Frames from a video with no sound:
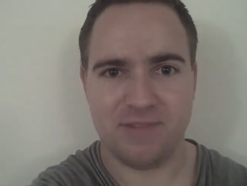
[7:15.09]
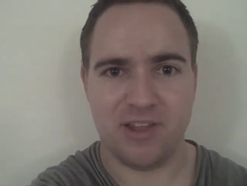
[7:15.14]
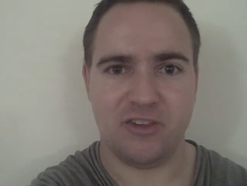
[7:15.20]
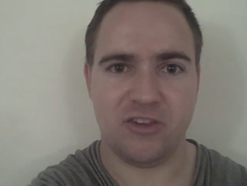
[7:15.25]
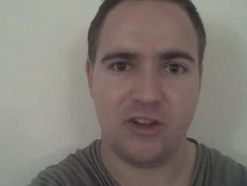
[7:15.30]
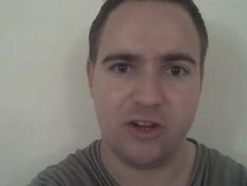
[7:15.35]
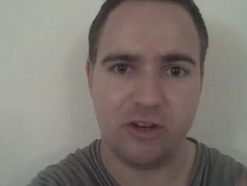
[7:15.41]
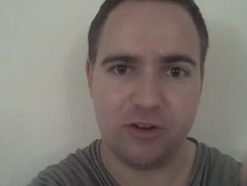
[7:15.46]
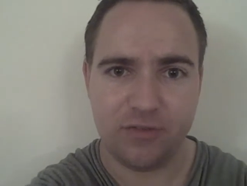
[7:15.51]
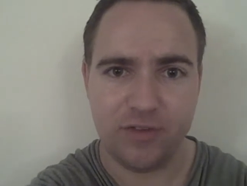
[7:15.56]

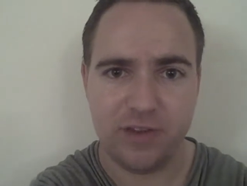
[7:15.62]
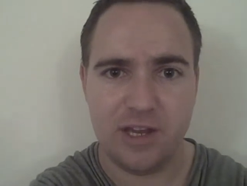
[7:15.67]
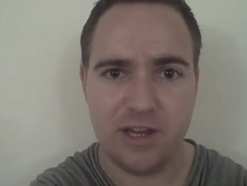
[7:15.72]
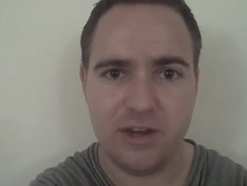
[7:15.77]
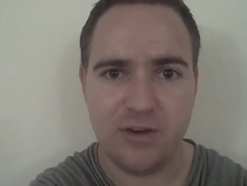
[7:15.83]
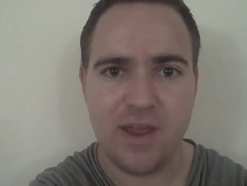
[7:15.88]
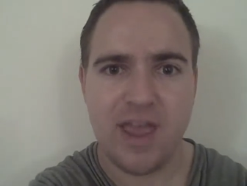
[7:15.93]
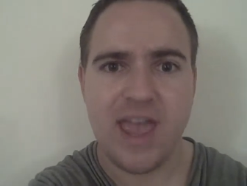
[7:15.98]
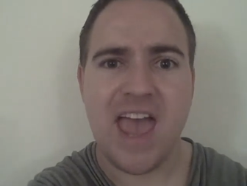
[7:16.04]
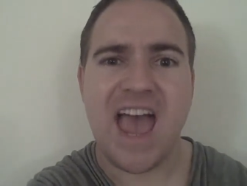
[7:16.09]
Is it good for
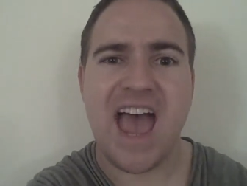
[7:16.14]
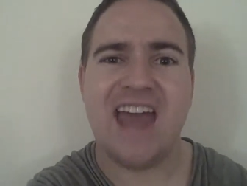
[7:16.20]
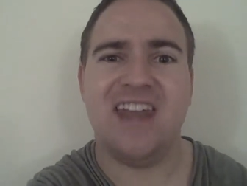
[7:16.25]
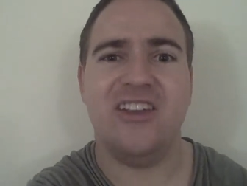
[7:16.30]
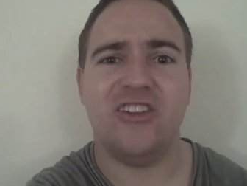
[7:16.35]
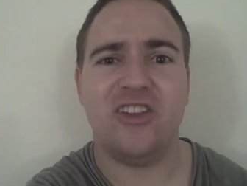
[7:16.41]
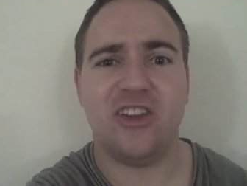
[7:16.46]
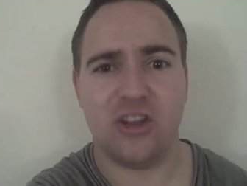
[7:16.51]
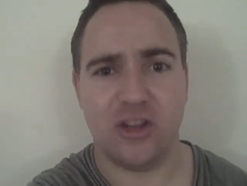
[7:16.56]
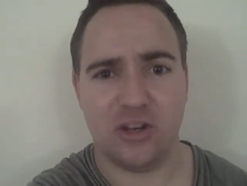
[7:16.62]
you, and
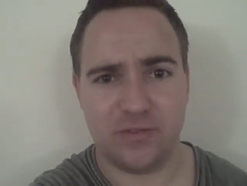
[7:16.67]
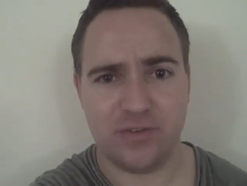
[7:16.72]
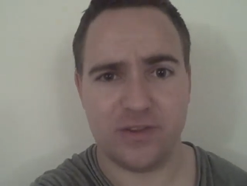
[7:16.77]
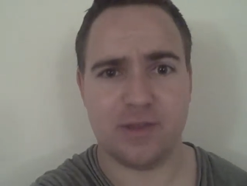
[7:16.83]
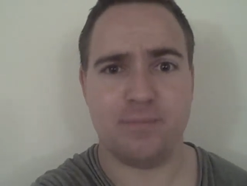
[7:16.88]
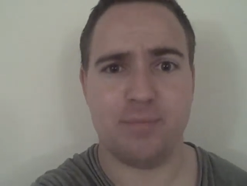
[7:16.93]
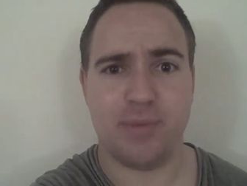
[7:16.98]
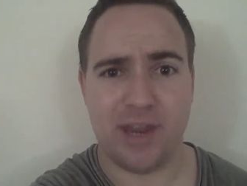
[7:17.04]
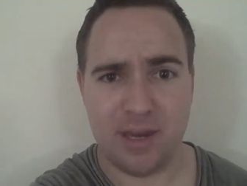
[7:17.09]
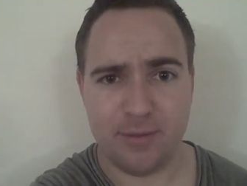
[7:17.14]
is it good for
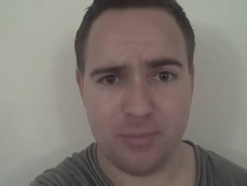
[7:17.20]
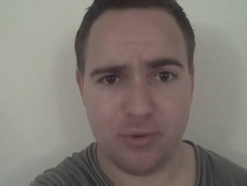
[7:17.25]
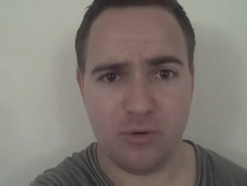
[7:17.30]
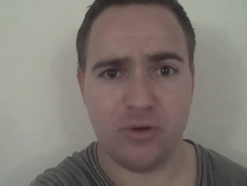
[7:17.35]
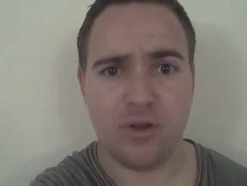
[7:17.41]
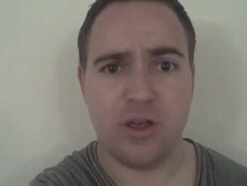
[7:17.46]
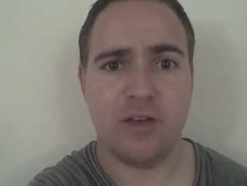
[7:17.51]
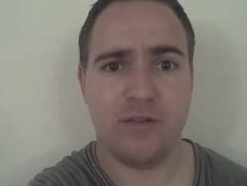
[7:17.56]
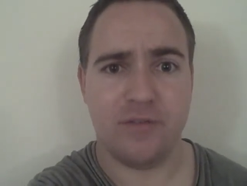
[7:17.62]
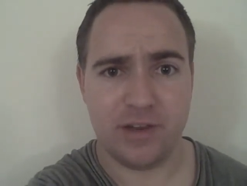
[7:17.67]
the
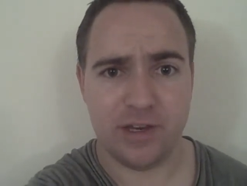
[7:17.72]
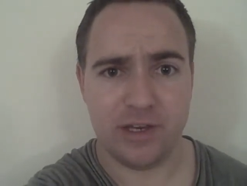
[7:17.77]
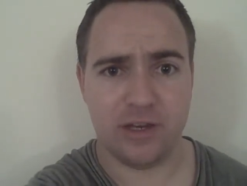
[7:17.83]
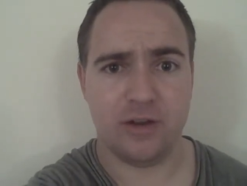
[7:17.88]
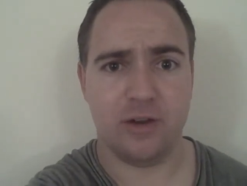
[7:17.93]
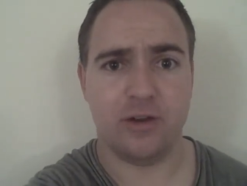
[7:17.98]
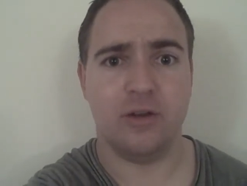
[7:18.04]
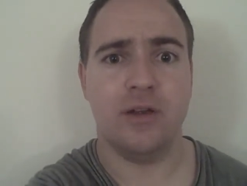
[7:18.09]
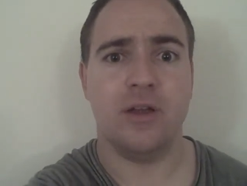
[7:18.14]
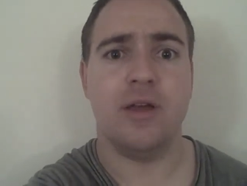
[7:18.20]
people that
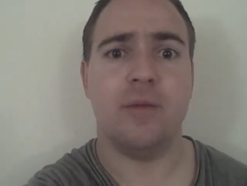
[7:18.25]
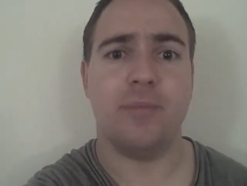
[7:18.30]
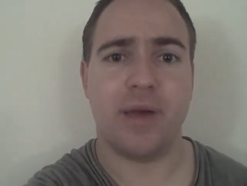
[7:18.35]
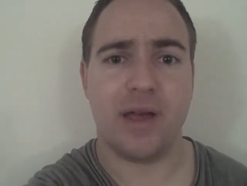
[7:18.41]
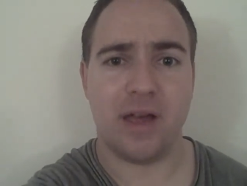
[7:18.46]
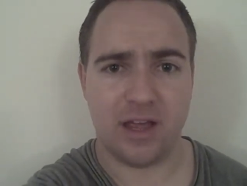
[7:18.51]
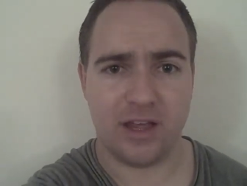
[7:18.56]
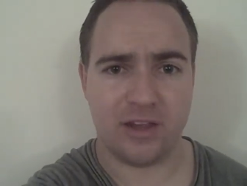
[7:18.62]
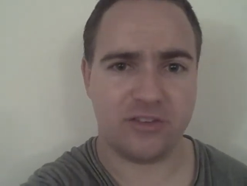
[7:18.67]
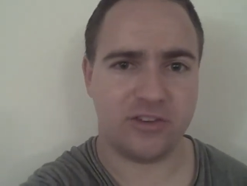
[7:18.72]
you
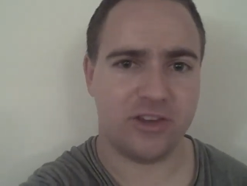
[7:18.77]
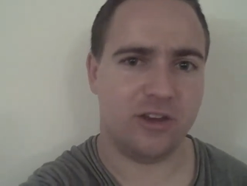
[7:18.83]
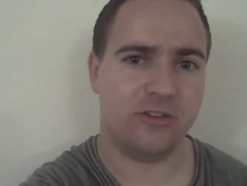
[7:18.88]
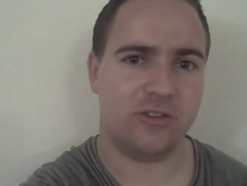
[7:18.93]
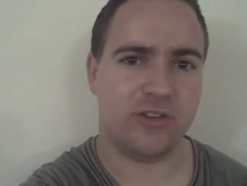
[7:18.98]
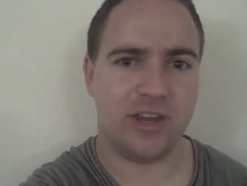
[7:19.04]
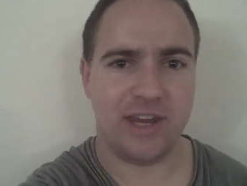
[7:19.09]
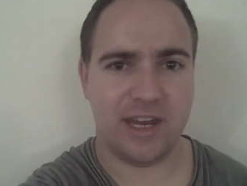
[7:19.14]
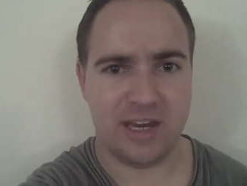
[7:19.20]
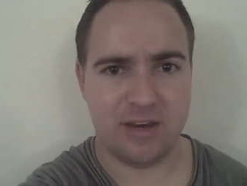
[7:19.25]
pass
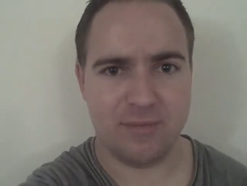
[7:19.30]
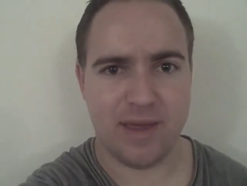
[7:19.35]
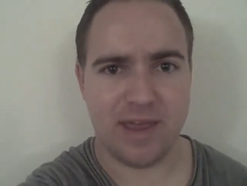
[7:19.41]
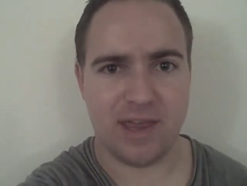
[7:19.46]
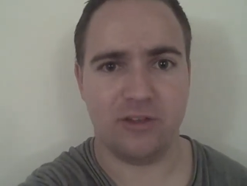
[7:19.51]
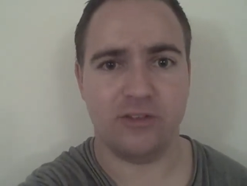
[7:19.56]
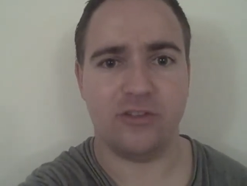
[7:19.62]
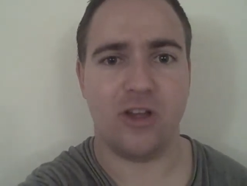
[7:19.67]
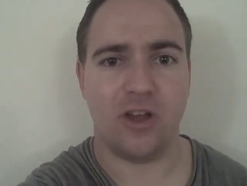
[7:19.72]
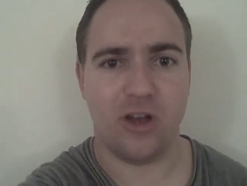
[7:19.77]
those
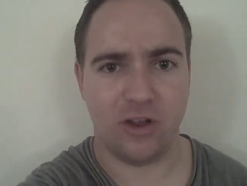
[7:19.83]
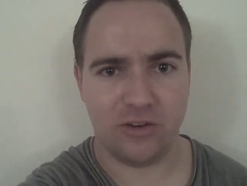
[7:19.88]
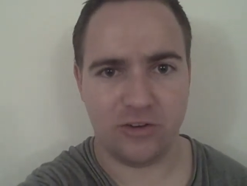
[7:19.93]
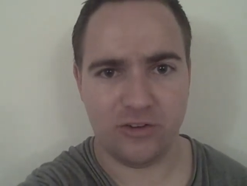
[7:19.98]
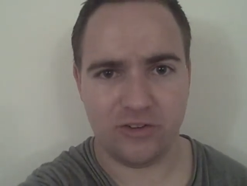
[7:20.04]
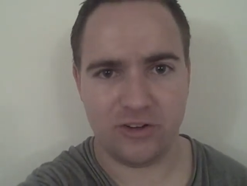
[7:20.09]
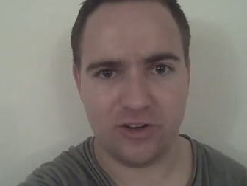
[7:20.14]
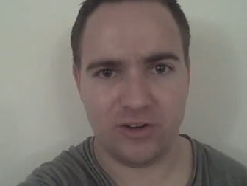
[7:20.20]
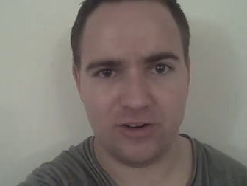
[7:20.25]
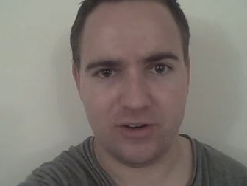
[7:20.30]
emails
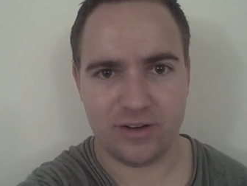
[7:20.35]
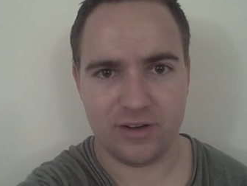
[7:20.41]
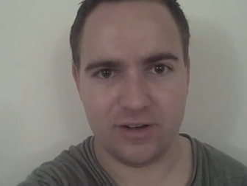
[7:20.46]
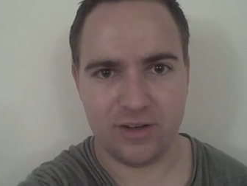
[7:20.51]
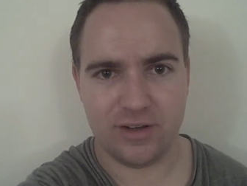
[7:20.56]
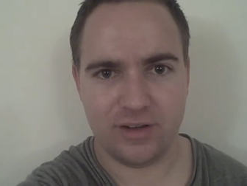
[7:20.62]
onto?